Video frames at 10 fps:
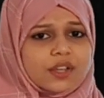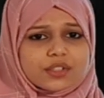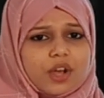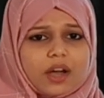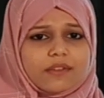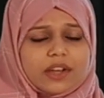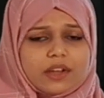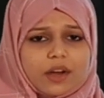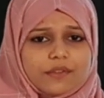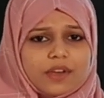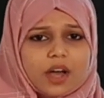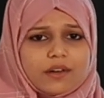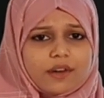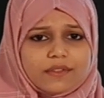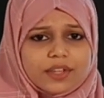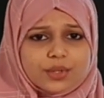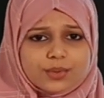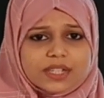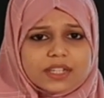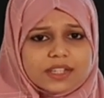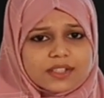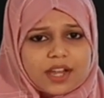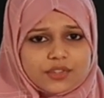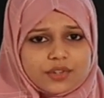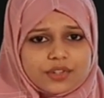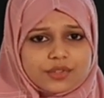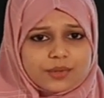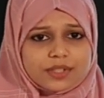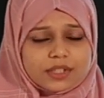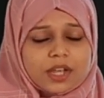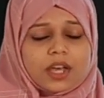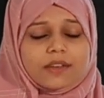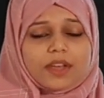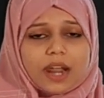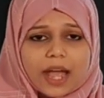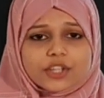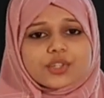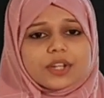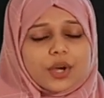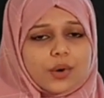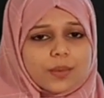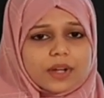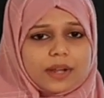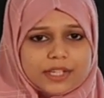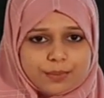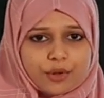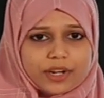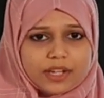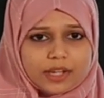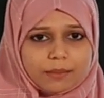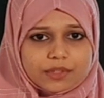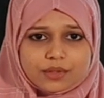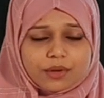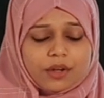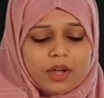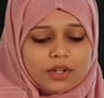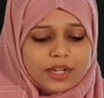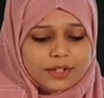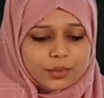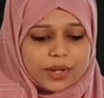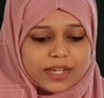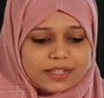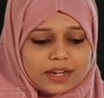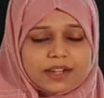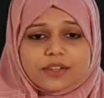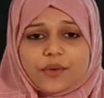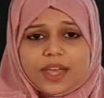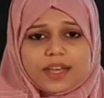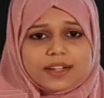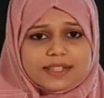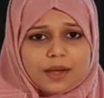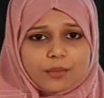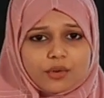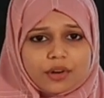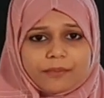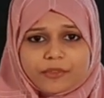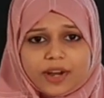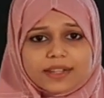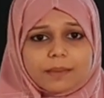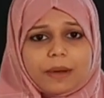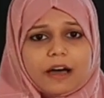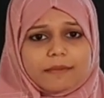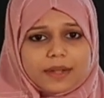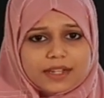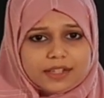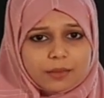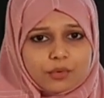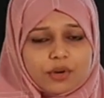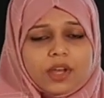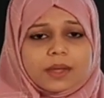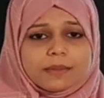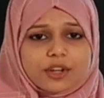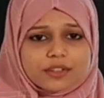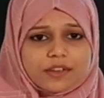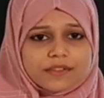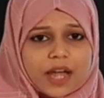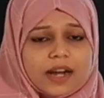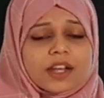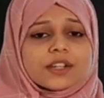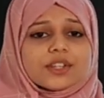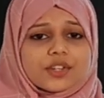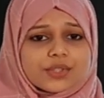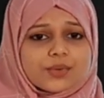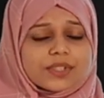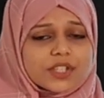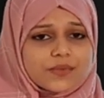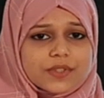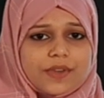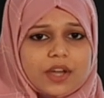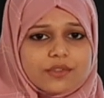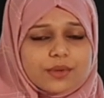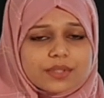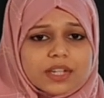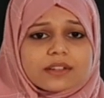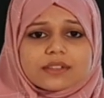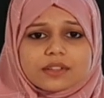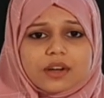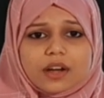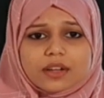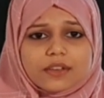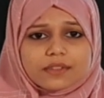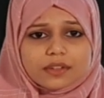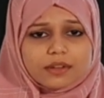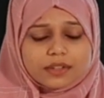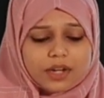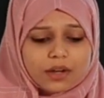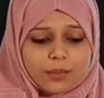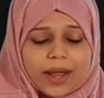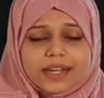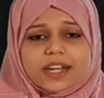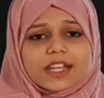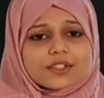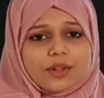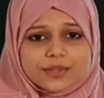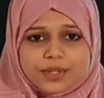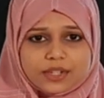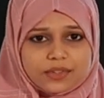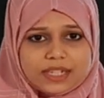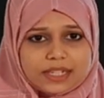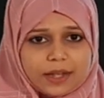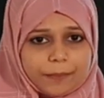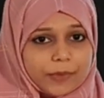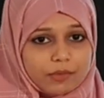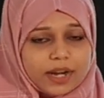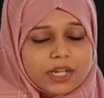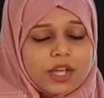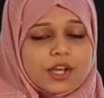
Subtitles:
So how are we using these natural resources? We are actually over exploiting them. So in today's rate, the vehicles are more, right? The power plants are more. Because of that, the resources which we are using, the quantity is also increasing, right?